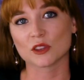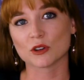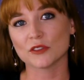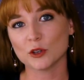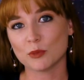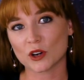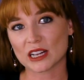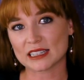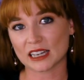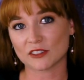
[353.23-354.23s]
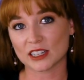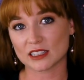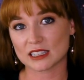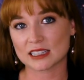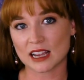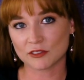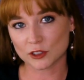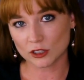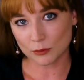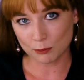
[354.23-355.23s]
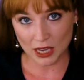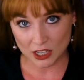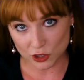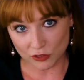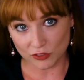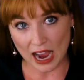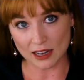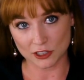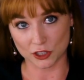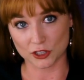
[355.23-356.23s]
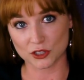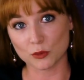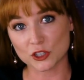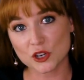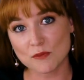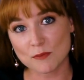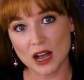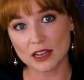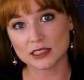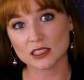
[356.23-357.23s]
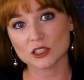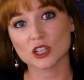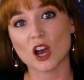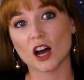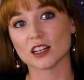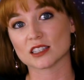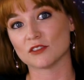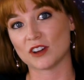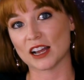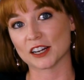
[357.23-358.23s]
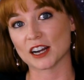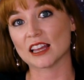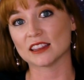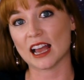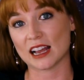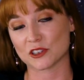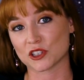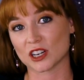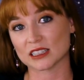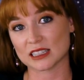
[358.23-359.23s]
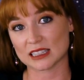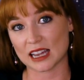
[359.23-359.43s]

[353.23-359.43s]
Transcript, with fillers: The review board identified several major factors which combined to cause the fire and the astronauts'